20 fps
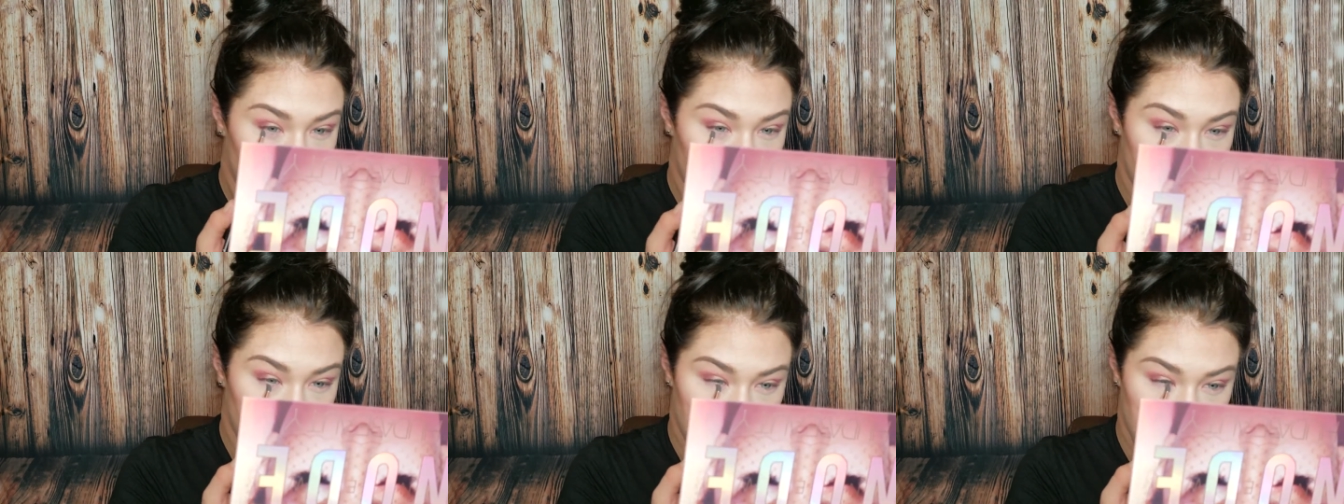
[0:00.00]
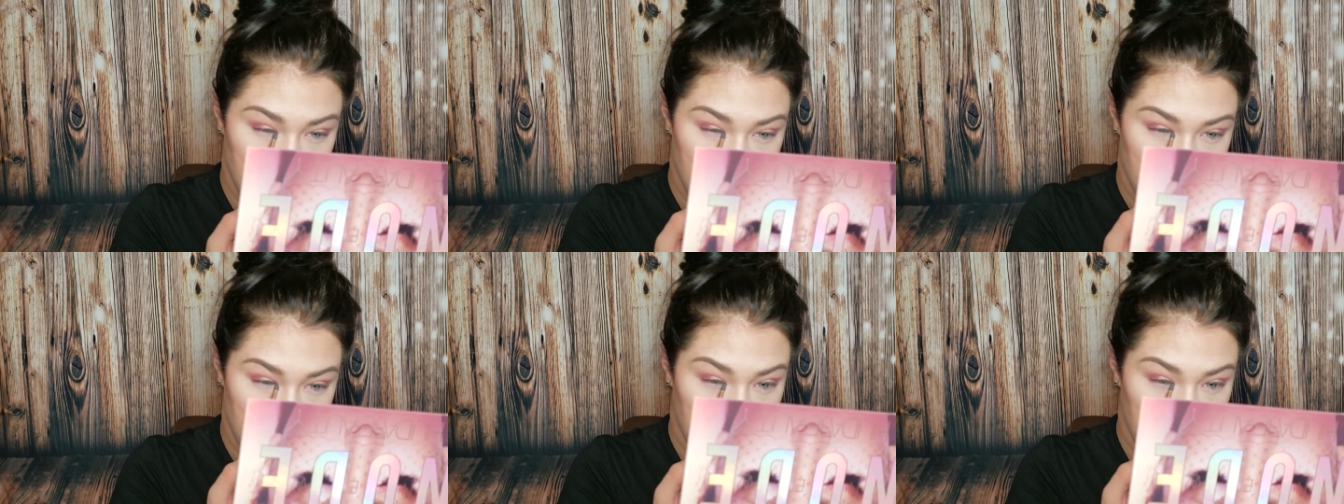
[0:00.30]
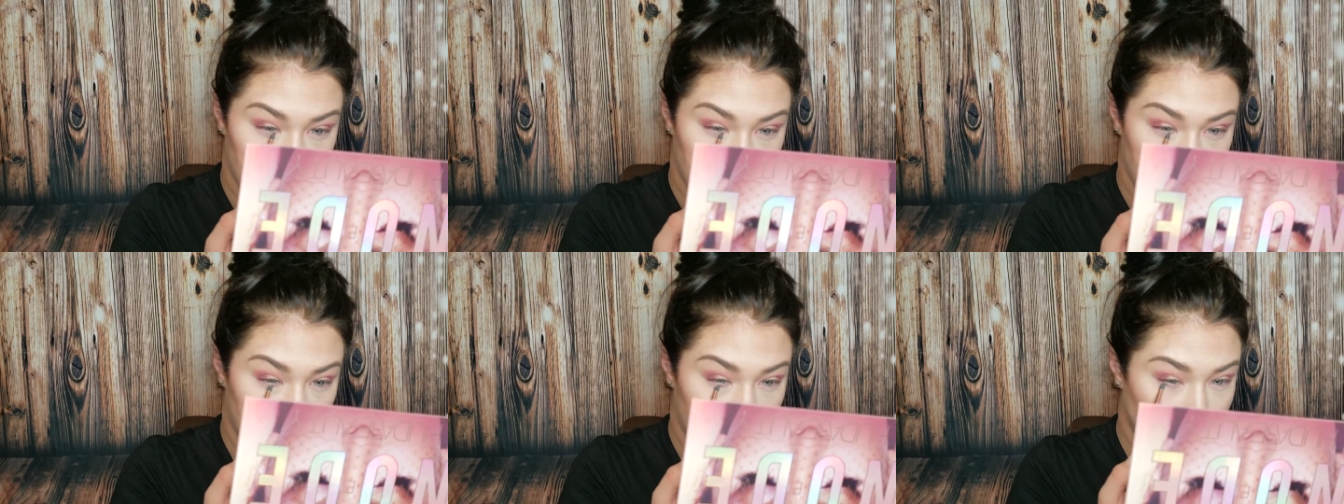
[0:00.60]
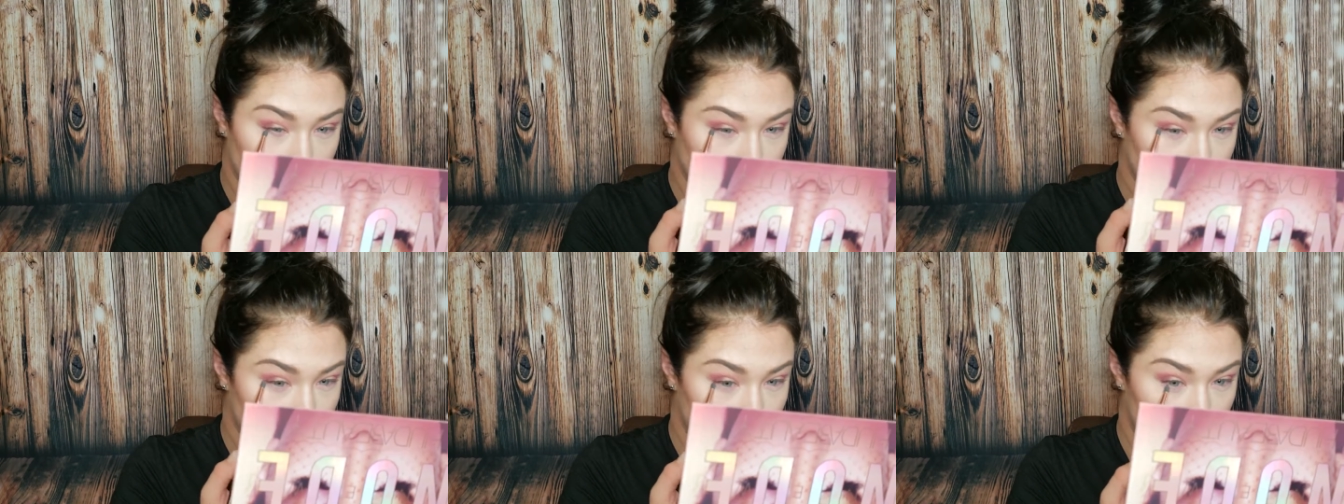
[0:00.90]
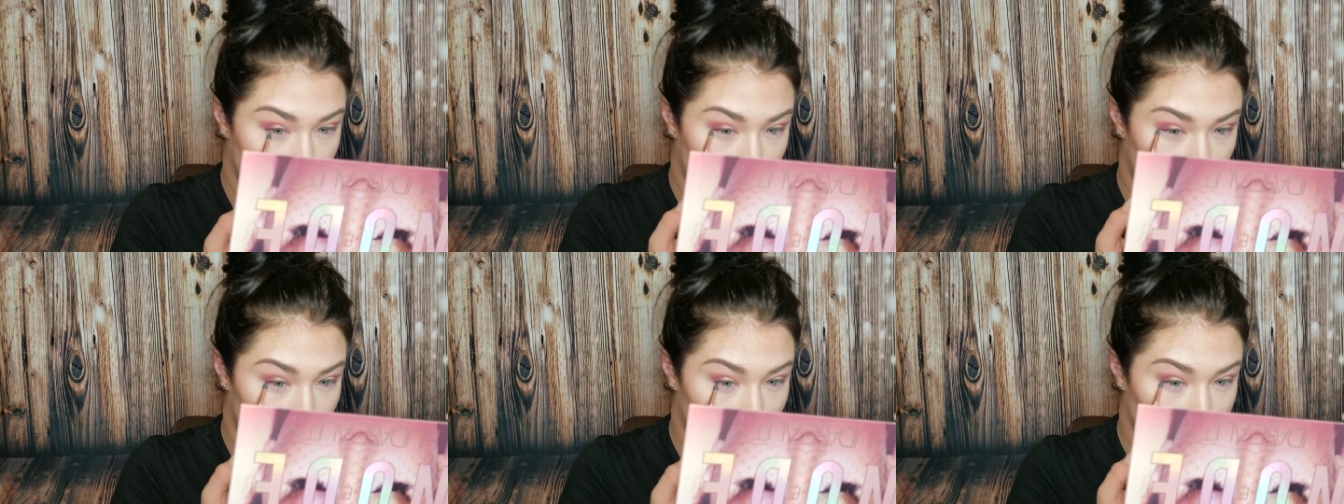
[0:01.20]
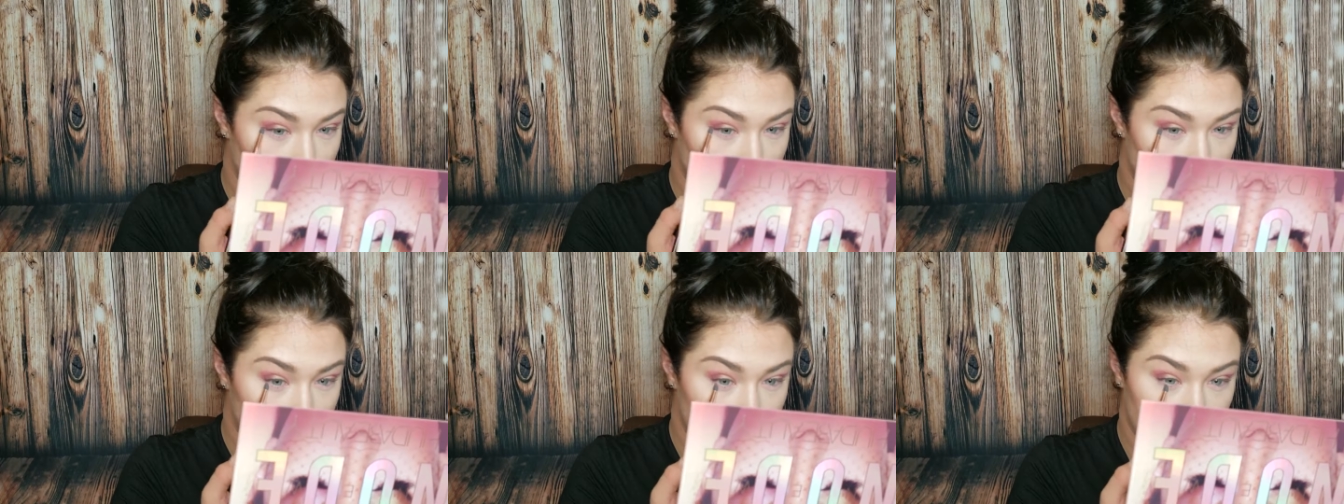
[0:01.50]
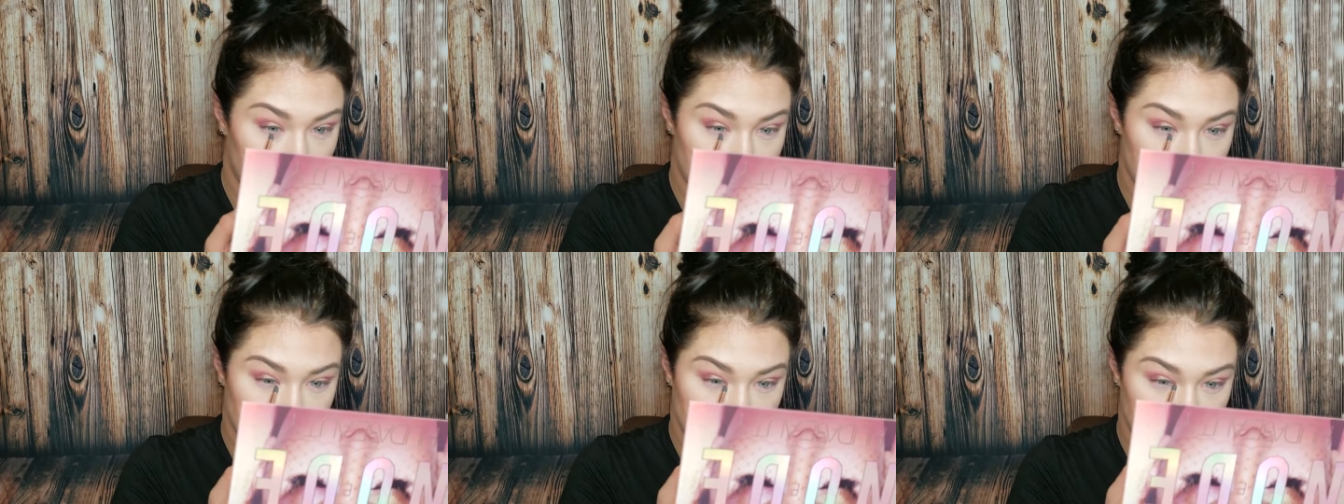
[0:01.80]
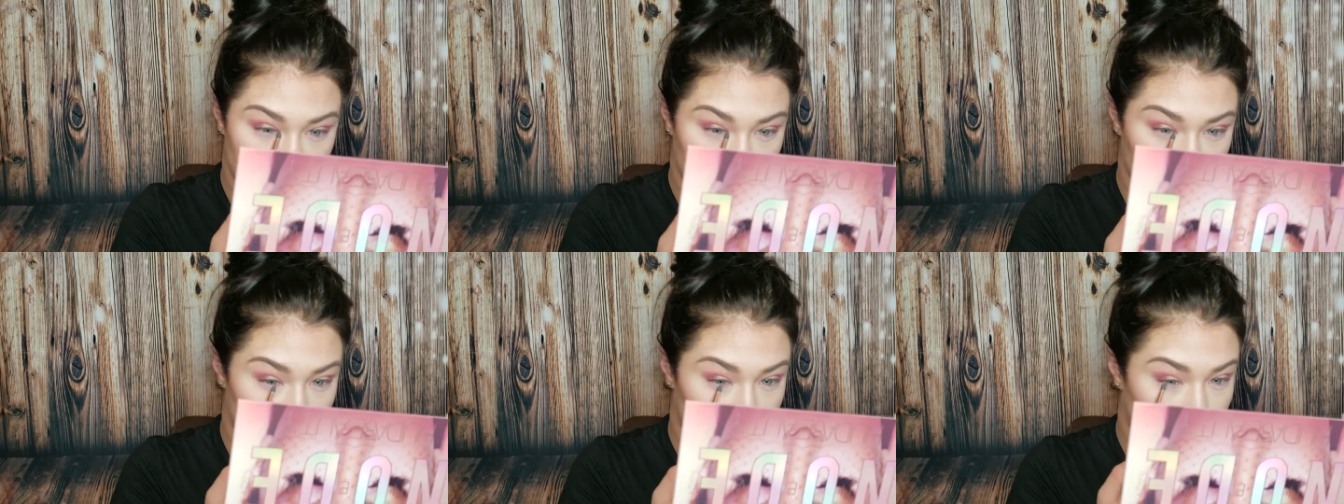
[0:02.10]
And it actually wasn't until